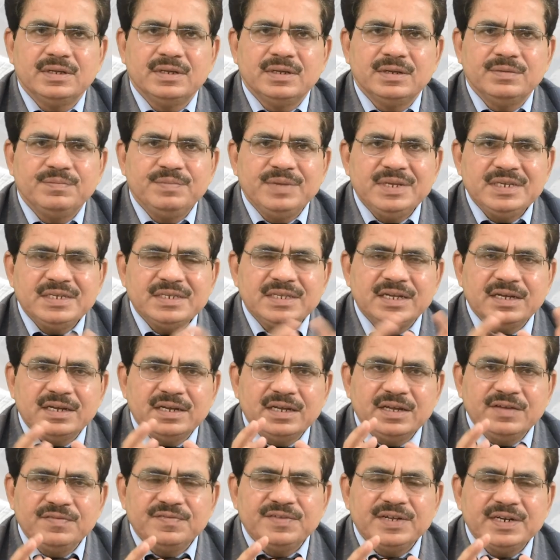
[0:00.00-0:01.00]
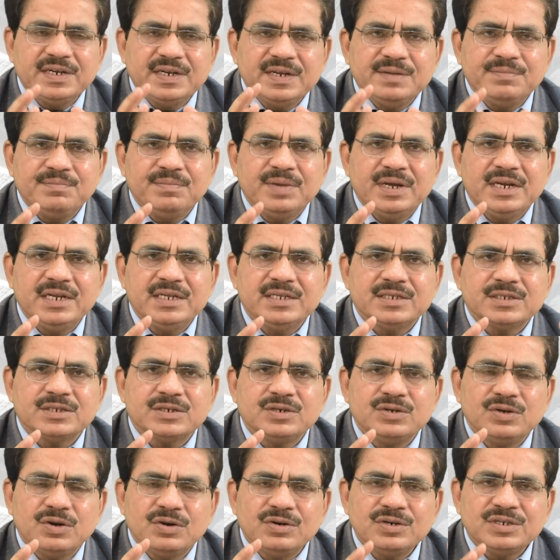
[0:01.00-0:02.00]
means if the timber is
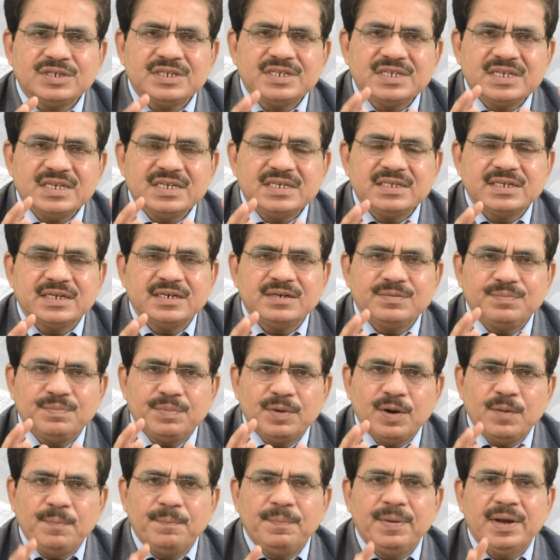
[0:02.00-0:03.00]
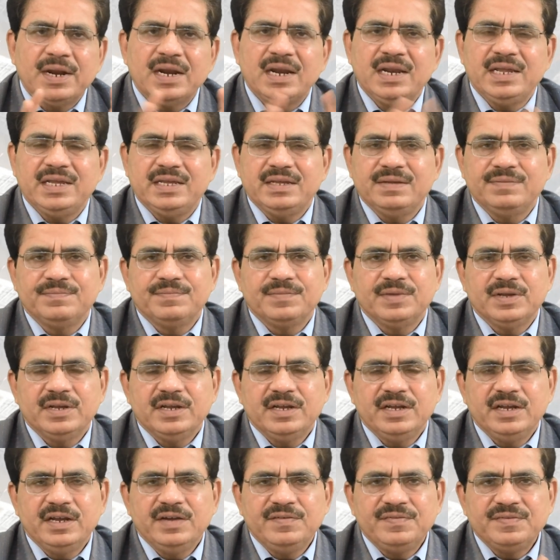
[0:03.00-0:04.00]
not seasoned properly,
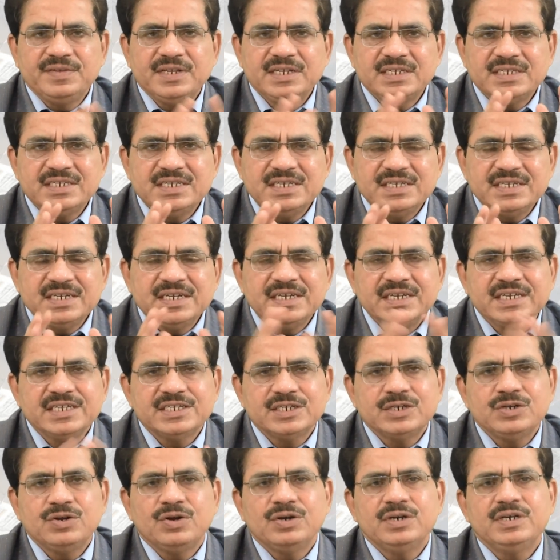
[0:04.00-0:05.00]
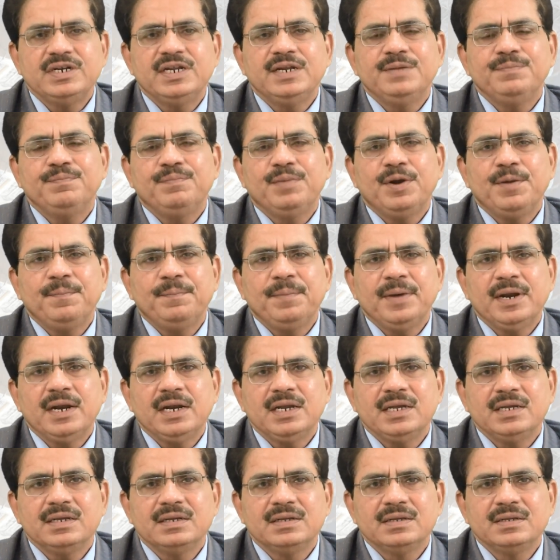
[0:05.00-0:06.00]
if the seasoning is not done
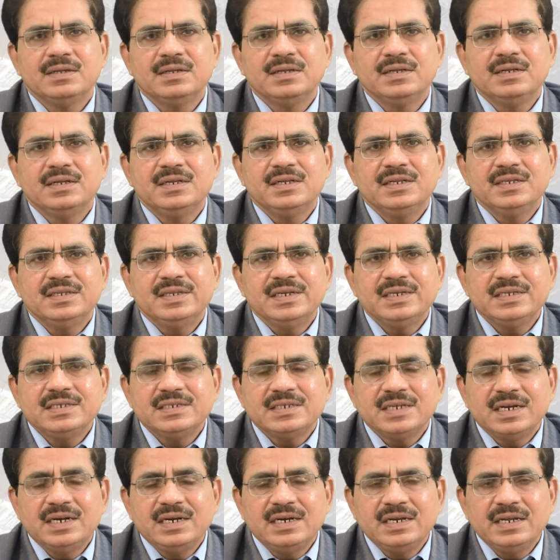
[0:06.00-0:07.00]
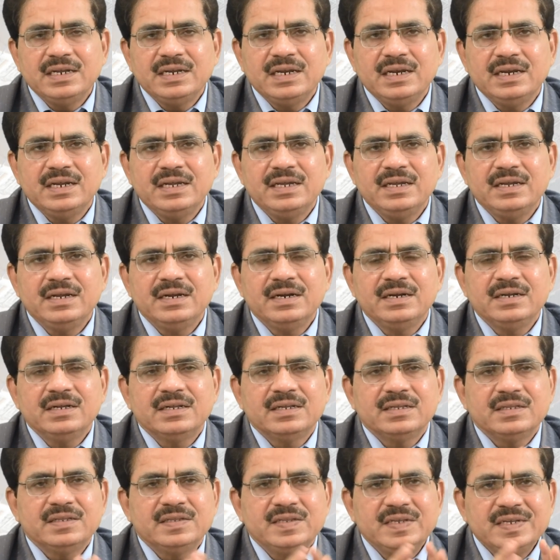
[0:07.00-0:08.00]
properly, then certainly
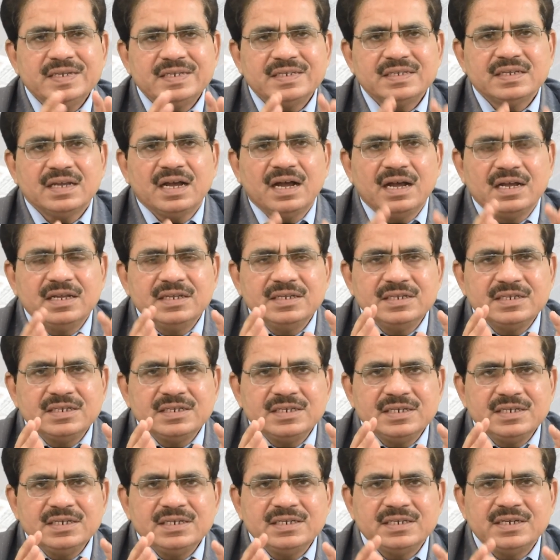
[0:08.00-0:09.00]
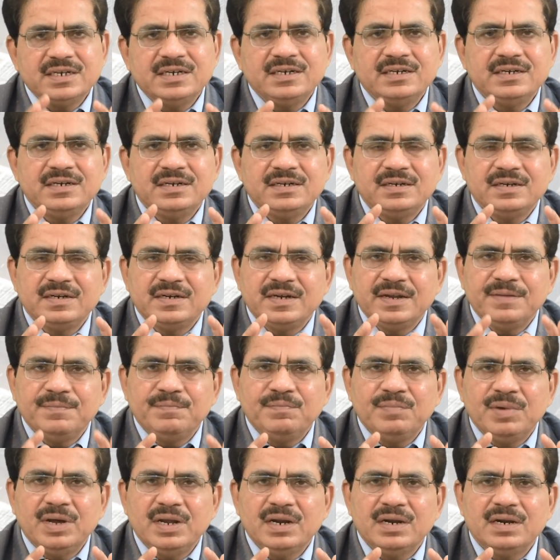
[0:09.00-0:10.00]
this unseasoned
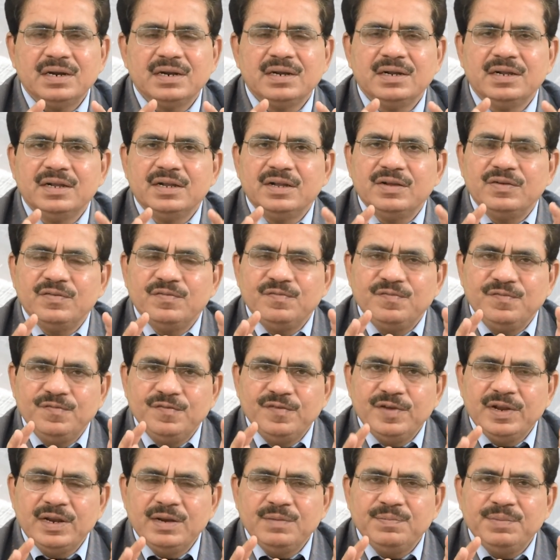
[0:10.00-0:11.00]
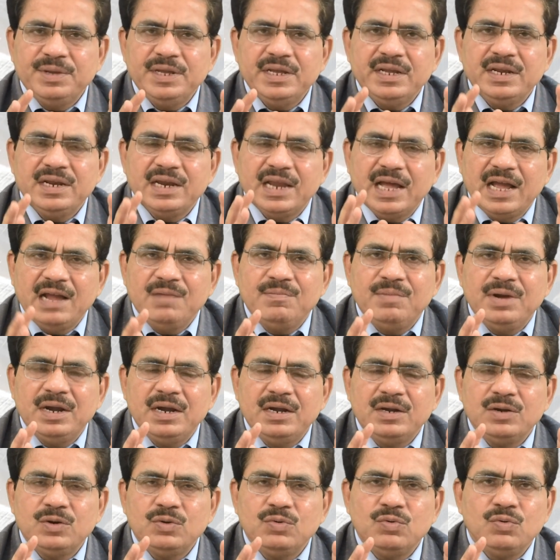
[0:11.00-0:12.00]
timber will be
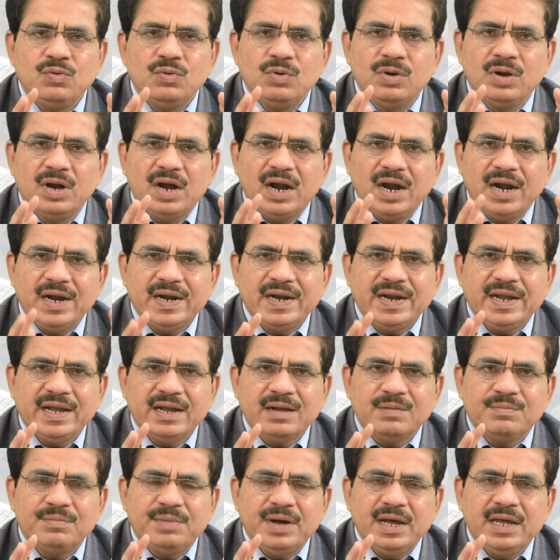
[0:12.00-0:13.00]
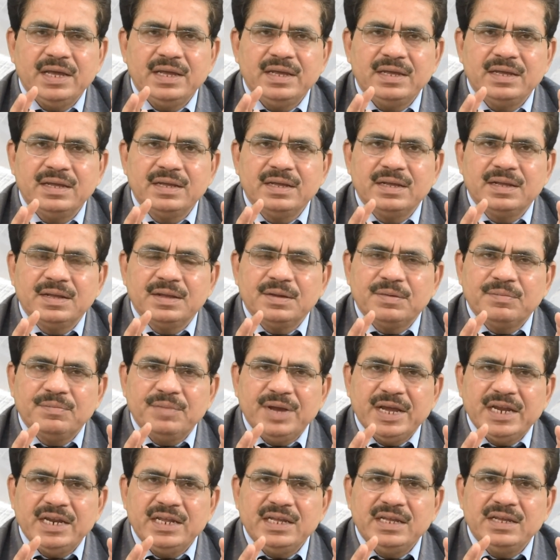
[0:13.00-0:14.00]
liable to attack by
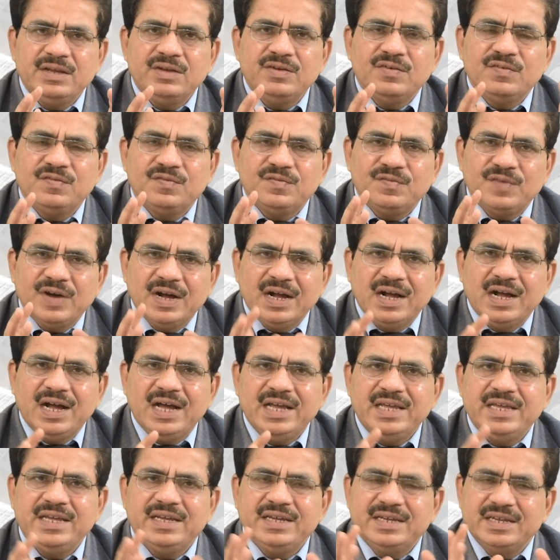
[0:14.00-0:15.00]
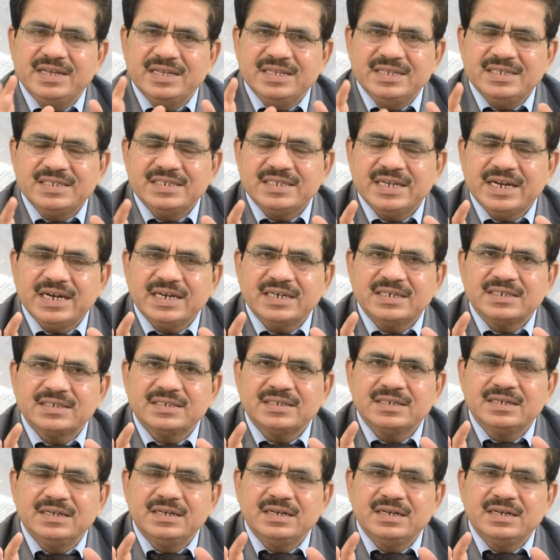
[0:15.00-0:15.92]
many fungi, insects